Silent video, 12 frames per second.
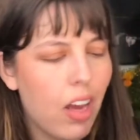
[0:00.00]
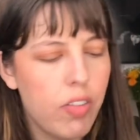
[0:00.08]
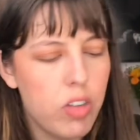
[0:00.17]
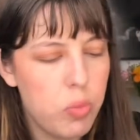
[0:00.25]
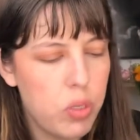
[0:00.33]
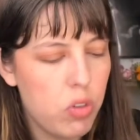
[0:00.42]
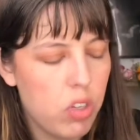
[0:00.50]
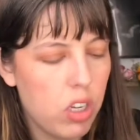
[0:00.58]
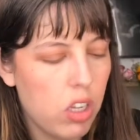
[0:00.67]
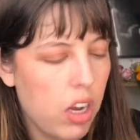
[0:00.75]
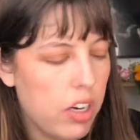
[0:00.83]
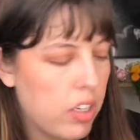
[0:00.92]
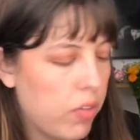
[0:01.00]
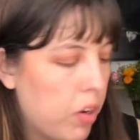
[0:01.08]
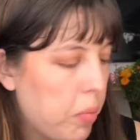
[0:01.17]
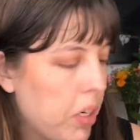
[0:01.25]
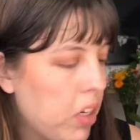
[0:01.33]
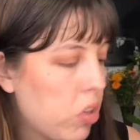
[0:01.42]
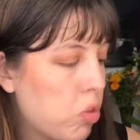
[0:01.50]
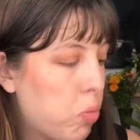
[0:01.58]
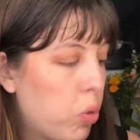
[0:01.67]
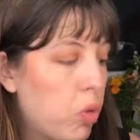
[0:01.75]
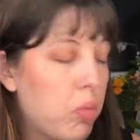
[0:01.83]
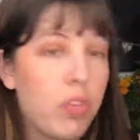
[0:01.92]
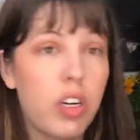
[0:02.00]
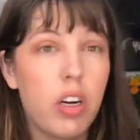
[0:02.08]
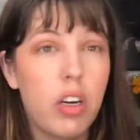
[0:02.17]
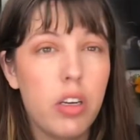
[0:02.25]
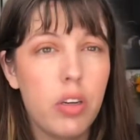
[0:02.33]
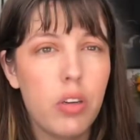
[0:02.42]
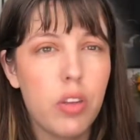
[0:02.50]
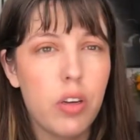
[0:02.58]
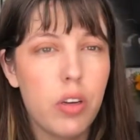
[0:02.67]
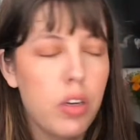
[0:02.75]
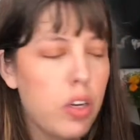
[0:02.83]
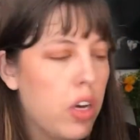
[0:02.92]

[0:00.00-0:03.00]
I've just been using a lot of different, I'm gonna use Primavera here, the